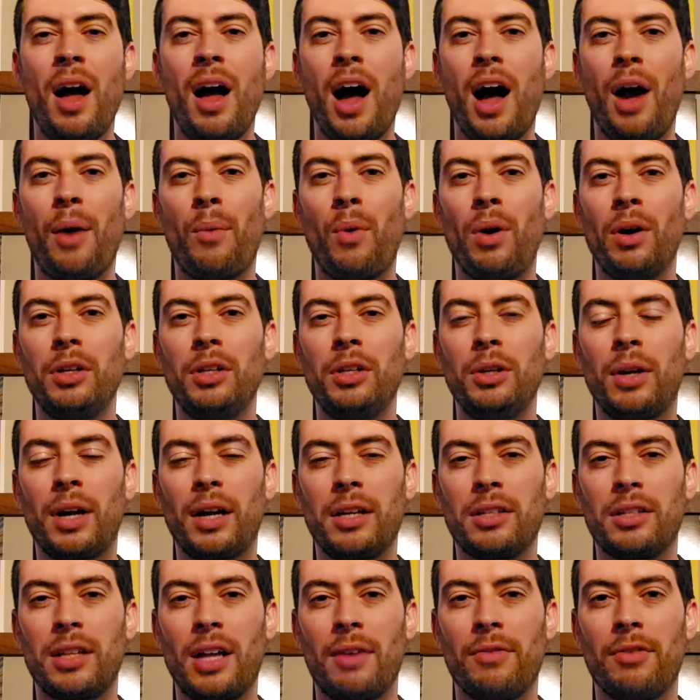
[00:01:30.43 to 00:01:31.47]
I want you
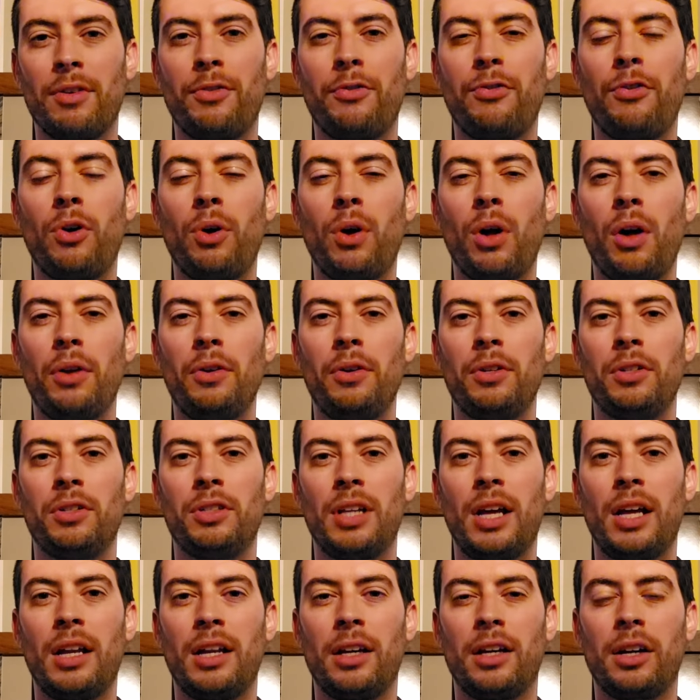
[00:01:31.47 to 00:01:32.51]
guys to have a full
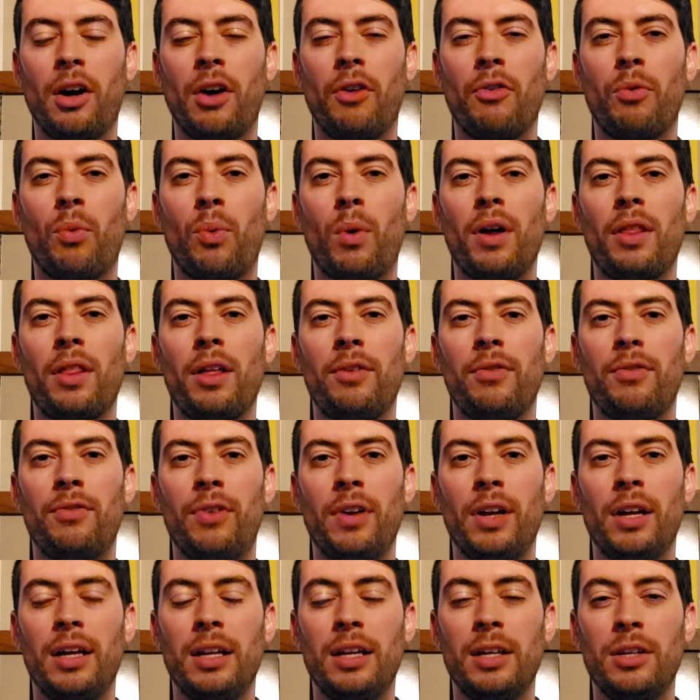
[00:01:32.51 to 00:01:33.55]
understanding of where they
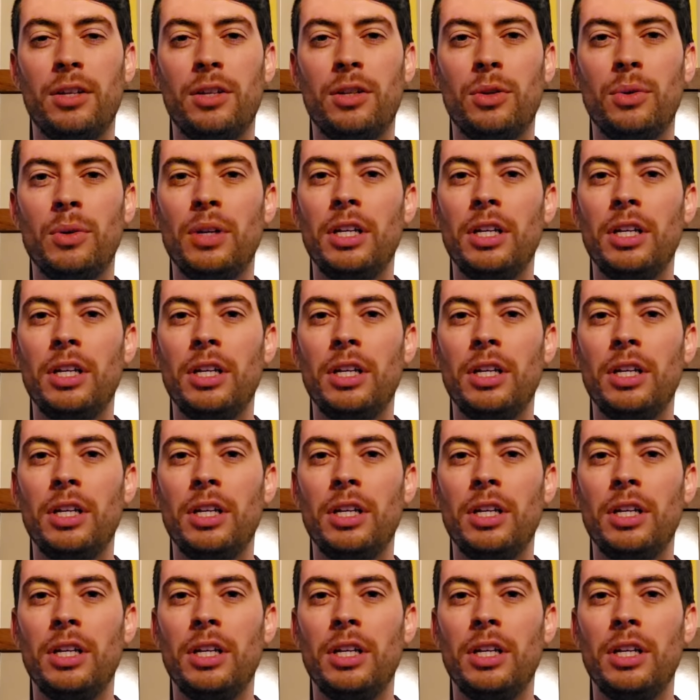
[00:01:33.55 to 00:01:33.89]
fit into